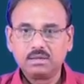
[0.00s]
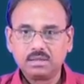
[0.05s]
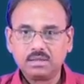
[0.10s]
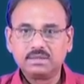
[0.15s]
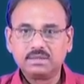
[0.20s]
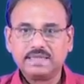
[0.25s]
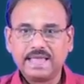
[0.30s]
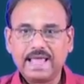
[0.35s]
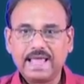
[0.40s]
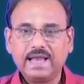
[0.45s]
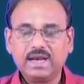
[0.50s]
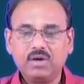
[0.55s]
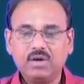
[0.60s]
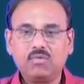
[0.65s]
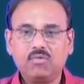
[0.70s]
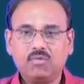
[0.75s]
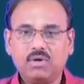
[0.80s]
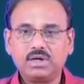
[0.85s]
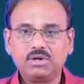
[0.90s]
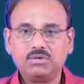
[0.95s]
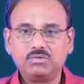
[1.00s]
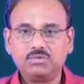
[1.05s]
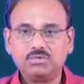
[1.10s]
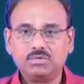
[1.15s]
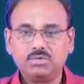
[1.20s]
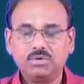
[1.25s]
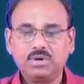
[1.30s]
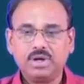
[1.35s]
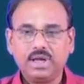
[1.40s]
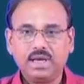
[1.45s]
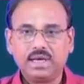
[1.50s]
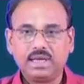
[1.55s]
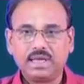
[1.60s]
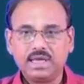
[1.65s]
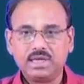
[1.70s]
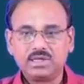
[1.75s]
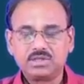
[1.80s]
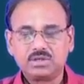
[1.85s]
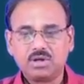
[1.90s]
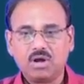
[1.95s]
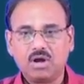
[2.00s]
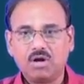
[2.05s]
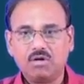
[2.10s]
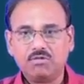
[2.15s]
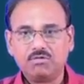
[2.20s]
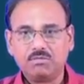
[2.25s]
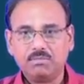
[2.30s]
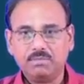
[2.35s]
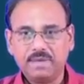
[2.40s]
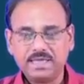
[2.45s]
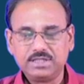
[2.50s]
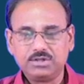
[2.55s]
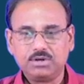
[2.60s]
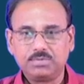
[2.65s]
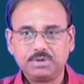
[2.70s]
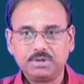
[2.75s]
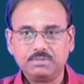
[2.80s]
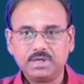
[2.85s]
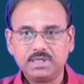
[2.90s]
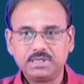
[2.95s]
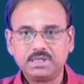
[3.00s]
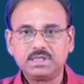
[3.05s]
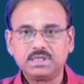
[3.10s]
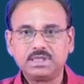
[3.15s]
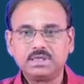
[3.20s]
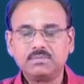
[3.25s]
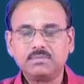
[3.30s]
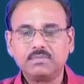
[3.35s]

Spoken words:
than what you do in case of batch optimization.